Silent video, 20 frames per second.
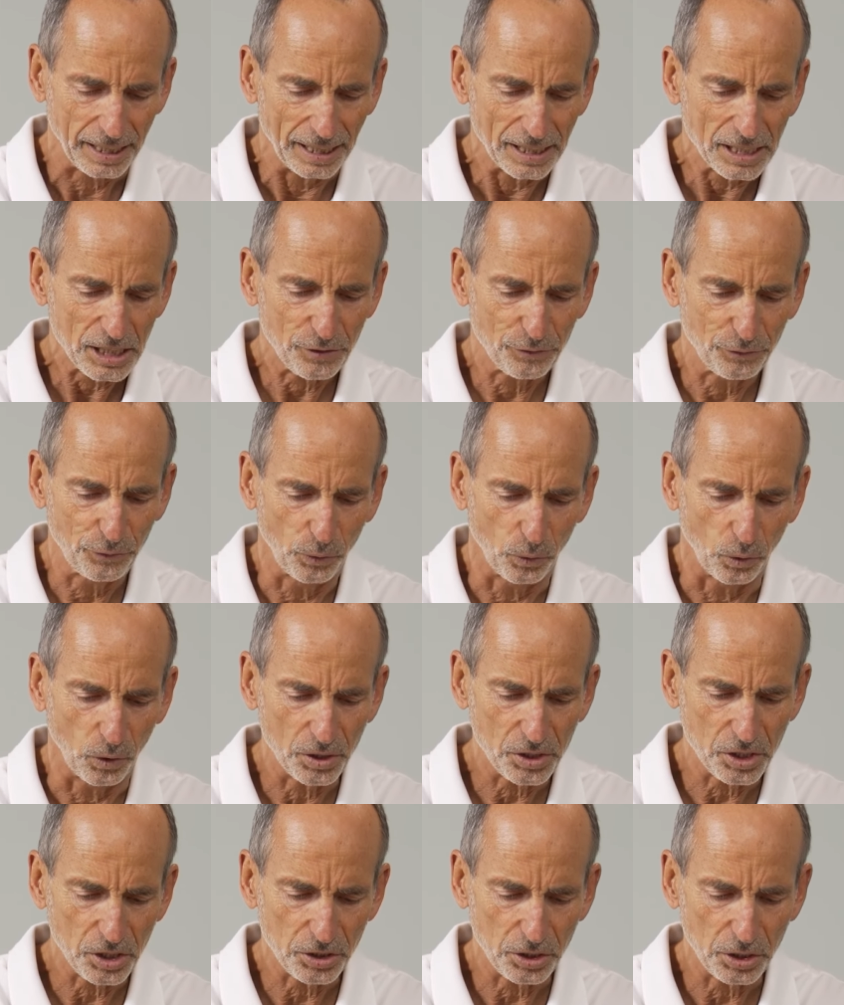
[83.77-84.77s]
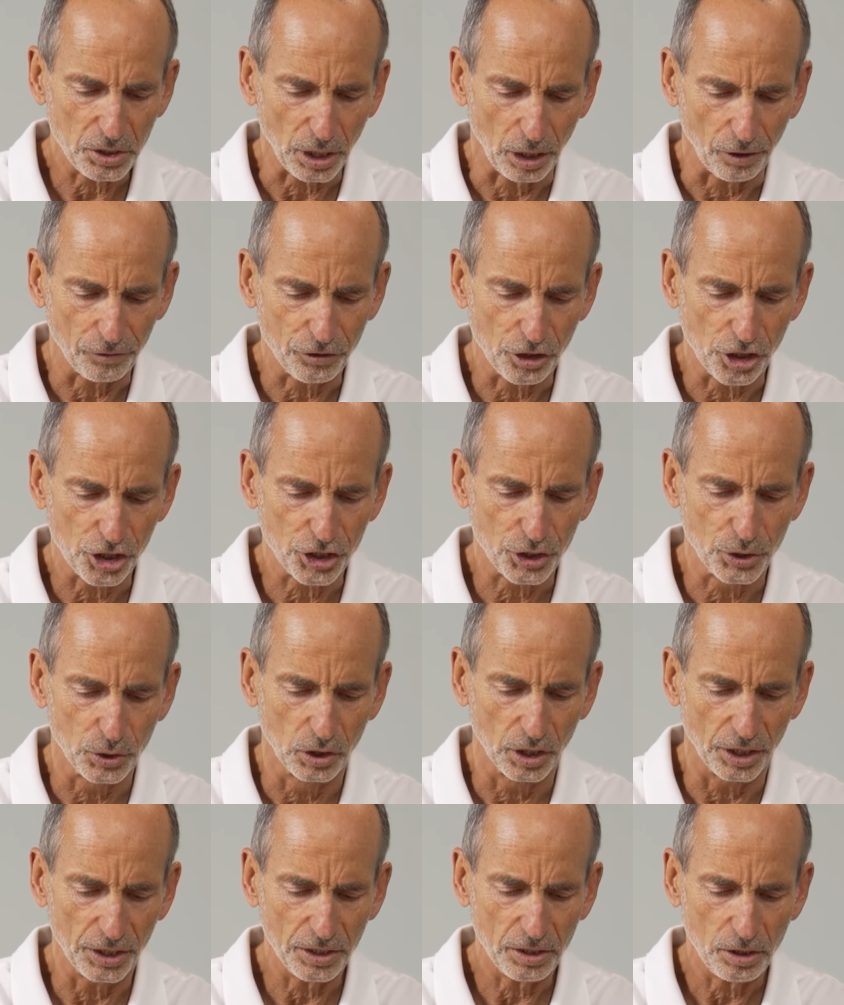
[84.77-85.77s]
carefully on your
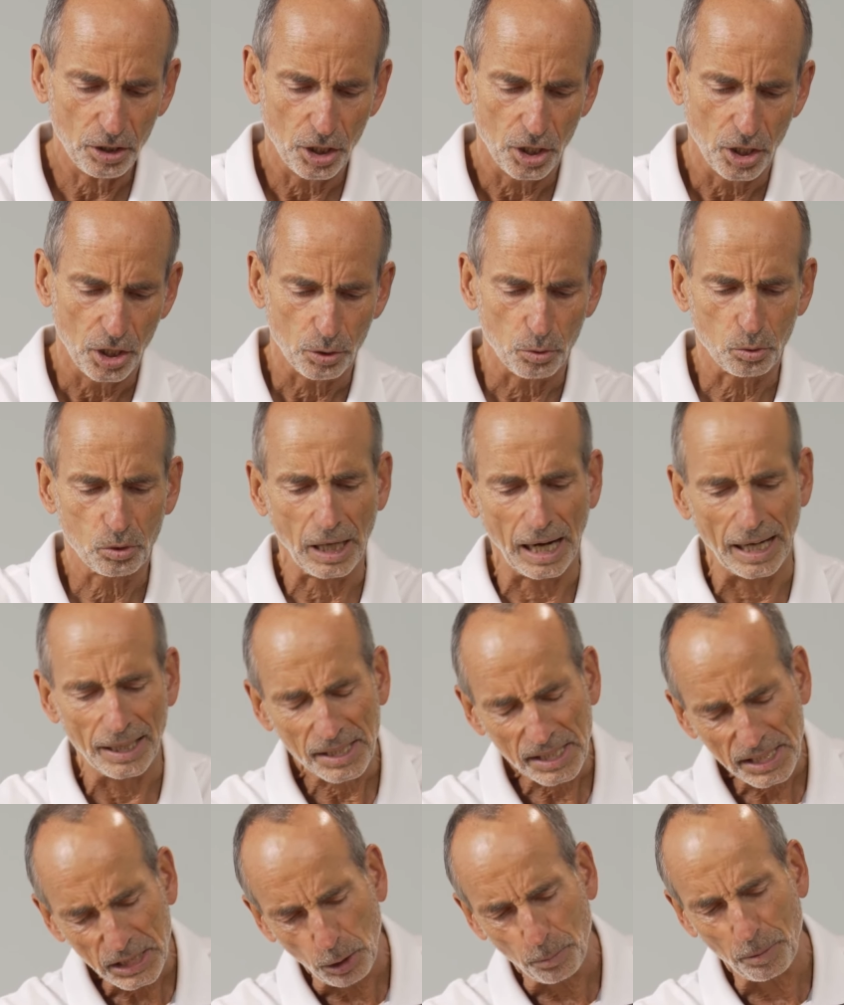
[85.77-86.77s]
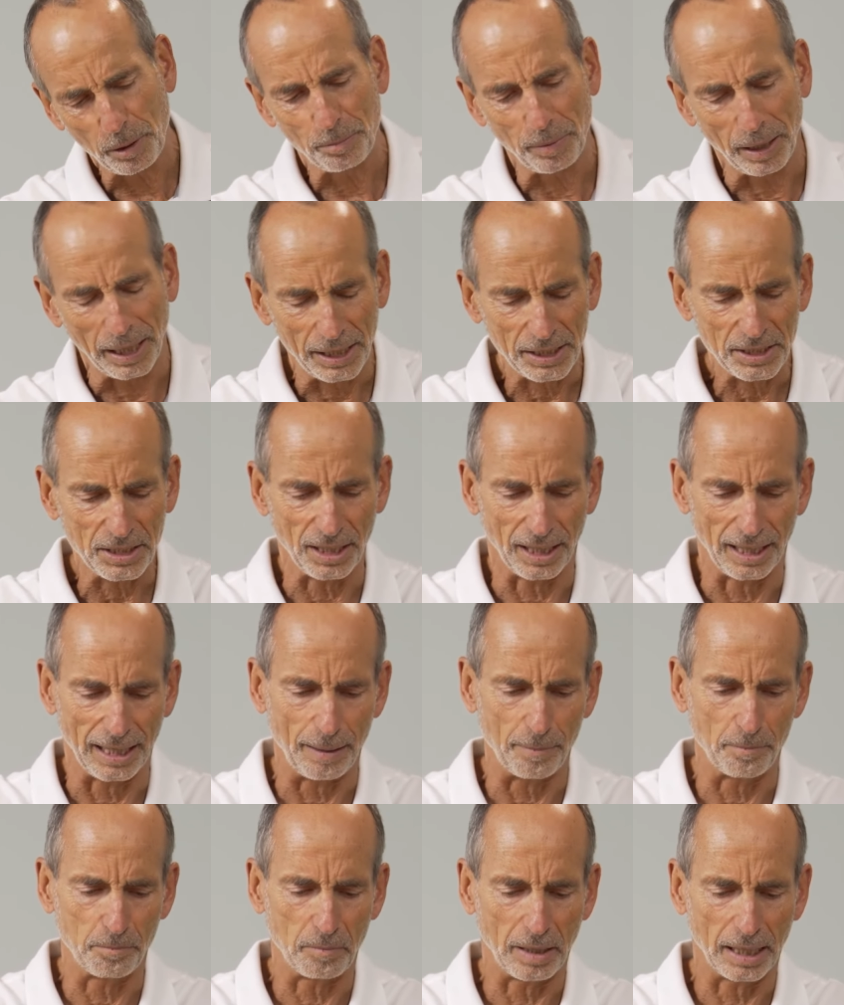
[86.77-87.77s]
forehead. You could use both
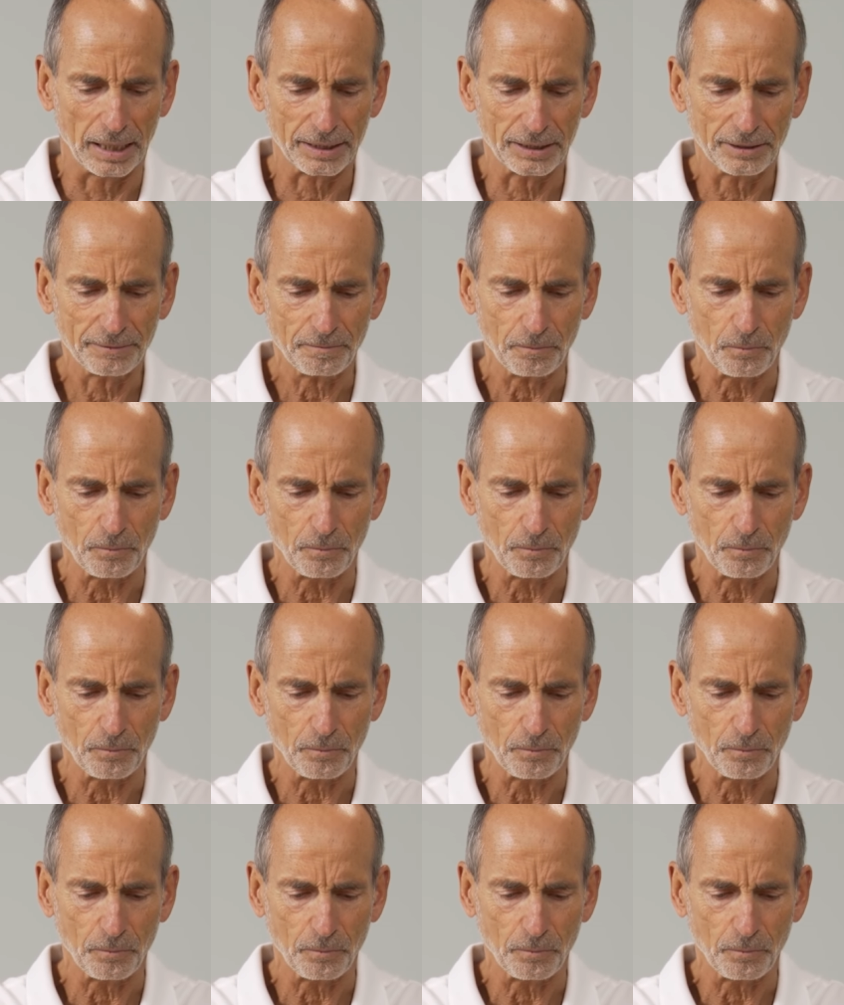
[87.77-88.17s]
hands.